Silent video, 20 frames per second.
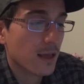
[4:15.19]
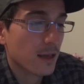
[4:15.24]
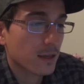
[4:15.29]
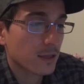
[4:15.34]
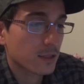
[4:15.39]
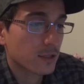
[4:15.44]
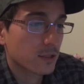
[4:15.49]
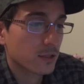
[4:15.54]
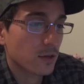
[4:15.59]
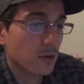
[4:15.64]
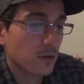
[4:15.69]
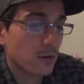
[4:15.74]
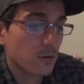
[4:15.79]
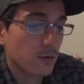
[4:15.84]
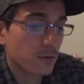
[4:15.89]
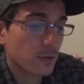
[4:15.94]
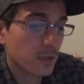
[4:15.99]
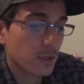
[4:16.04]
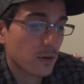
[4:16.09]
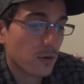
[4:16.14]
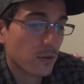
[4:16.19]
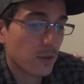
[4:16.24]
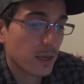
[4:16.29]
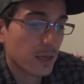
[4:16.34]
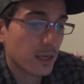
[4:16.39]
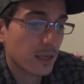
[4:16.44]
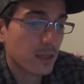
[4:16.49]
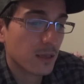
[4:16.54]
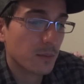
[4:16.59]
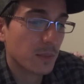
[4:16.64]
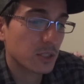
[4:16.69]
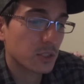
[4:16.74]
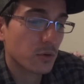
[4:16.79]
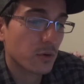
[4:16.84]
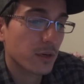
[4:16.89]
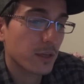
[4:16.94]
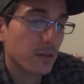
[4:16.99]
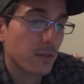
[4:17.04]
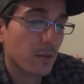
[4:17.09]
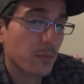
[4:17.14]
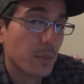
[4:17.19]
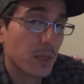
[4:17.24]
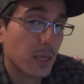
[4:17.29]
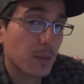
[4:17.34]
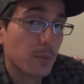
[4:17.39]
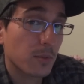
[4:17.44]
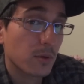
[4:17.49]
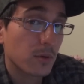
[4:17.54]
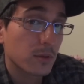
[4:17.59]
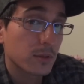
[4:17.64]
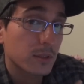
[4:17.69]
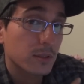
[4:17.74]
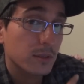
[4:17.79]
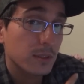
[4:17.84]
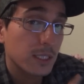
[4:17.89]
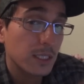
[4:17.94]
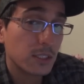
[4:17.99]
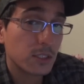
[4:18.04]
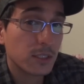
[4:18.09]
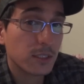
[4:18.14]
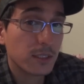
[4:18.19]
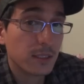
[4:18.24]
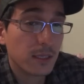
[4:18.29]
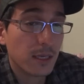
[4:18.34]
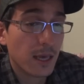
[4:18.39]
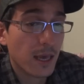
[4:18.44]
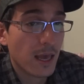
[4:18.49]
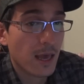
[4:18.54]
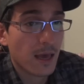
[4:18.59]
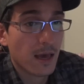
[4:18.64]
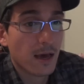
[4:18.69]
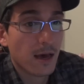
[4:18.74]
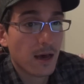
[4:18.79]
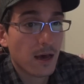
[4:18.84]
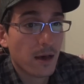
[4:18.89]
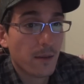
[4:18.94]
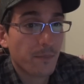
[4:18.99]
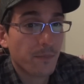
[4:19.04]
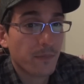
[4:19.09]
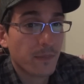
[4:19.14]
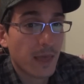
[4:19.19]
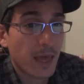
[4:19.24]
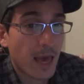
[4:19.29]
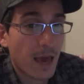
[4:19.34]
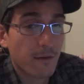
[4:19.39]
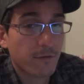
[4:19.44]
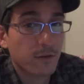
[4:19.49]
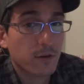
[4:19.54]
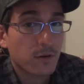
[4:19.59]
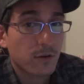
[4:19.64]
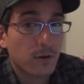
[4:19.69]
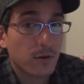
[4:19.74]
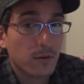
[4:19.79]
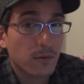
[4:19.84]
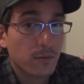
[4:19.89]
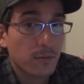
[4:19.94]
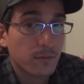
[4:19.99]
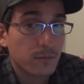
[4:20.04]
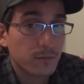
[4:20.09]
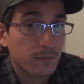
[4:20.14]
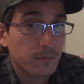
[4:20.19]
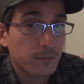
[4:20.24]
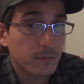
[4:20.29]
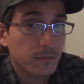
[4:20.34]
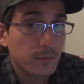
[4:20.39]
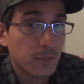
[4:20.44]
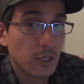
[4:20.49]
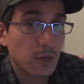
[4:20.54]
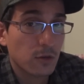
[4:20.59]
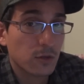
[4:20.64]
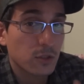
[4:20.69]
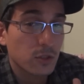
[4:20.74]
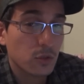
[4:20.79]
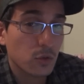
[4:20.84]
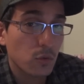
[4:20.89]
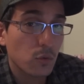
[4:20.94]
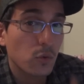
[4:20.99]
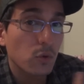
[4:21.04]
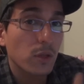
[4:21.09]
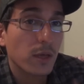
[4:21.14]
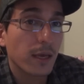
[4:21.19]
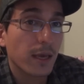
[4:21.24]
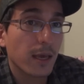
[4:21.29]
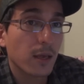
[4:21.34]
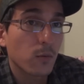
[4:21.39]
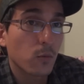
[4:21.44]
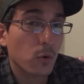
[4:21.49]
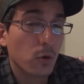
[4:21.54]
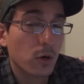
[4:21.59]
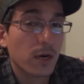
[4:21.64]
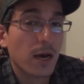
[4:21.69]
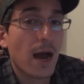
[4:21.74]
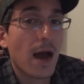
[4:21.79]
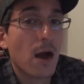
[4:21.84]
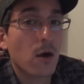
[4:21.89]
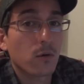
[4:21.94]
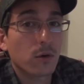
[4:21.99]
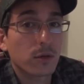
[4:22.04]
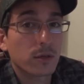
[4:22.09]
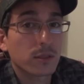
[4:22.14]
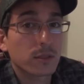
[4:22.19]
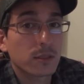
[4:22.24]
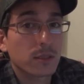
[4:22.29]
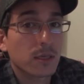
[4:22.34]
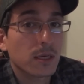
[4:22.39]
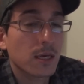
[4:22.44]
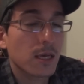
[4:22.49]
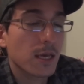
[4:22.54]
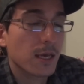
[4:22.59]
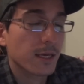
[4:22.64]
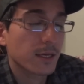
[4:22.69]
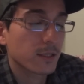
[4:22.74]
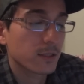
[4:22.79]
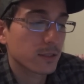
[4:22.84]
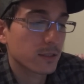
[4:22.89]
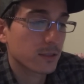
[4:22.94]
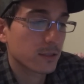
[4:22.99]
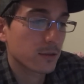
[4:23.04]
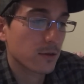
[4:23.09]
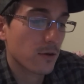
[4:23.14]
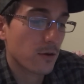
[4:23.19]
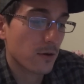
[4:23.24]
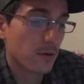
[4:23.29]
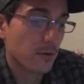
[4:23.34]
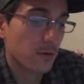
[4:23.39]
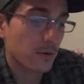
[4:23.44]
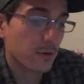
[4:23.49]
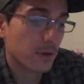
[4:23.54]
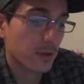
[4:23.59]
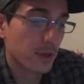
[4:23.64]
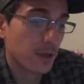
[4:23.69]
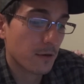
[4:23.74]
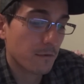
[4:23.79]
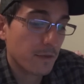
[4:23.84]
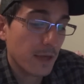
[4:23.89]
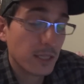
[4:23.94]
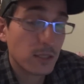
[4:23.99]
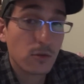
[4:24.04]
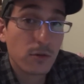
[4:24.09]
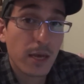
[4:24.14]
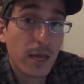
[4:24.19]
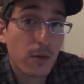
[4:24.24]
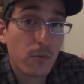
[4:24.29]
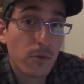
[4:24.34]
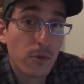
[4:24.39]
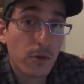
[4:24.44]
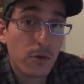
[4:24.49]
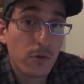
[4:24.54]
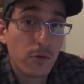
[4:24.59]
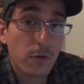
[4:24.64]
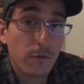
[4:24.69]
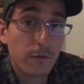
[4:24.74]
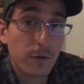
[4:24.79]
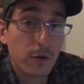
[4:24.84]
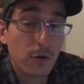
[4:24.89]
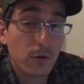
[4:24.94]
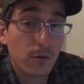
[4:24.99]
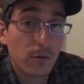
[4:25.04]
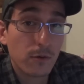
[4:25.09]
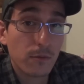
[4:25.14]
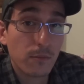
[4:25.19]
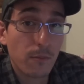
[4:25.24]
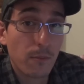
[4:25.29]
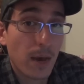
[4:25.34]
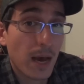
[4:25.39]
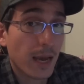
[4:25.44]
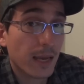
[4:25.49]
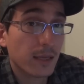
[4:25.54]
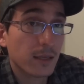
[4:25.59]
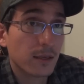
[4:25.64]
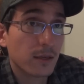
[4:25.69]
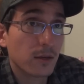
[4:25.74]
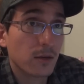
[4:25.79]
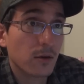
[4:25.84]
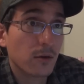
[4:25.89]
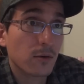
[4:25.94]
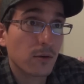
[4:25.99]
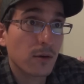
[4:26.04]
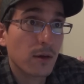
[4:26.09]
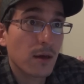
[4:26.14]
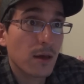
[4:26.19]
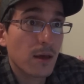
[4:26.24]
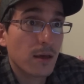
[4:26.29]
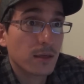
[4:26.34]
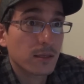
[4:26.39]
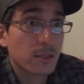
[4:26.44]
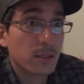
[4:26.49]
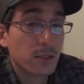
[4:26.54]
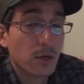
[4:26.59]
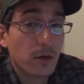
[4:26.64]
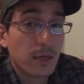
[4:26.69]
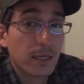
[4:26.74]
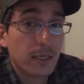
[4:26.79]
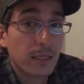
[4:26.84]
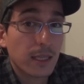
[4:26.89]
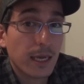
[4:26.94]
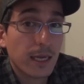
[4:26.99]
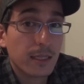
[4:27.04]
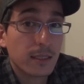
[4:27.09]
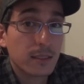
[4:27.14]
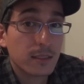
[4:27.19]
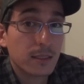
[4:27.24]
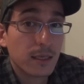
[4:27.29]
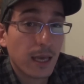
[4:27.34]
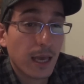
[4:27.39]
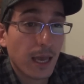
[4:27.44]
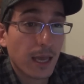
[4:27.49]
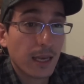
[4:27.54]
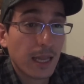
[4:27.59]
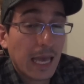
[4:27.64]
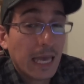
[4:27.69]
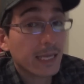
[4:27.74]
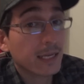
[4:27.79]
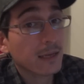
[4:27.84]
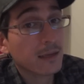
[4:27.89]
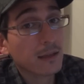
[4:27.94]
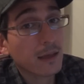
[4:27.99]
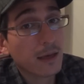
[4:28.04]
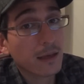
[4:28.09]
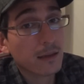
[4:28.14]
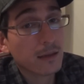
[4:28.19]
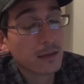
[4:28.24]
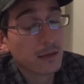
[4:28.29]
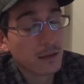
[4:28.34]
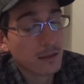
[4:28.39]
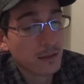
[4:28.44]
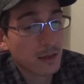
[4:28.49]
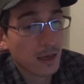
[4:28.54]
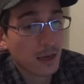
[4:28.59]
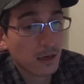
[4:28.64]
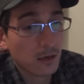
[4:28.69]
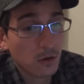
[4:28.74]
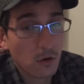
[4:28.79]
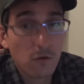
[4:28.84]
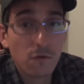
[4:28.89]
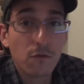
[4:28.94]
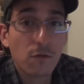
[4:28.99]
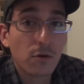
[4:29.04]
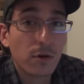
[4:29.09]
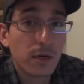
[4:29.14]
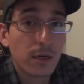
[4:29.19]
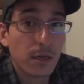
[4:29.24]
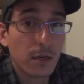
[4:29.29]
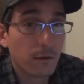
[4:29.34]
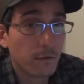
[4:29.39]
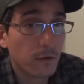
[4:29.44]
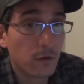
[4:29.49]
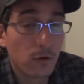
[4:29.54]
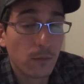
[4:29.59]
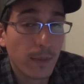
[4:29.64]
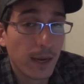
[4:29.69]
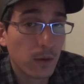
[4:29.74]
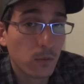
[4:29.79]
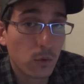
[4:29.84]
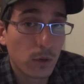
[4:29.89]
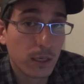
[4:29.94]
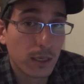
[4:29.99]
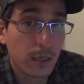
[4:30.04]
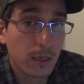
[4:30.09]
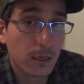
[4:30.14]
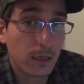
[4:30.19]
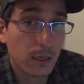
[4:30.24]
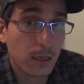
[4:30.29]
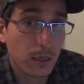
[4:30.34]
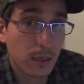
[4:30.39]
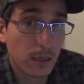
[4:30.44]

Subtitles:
So they need the majority of the people teaching after school and work hours. So if that's okay with you, if you don't mind starting late and ending late, then go for it. And if you don't mind working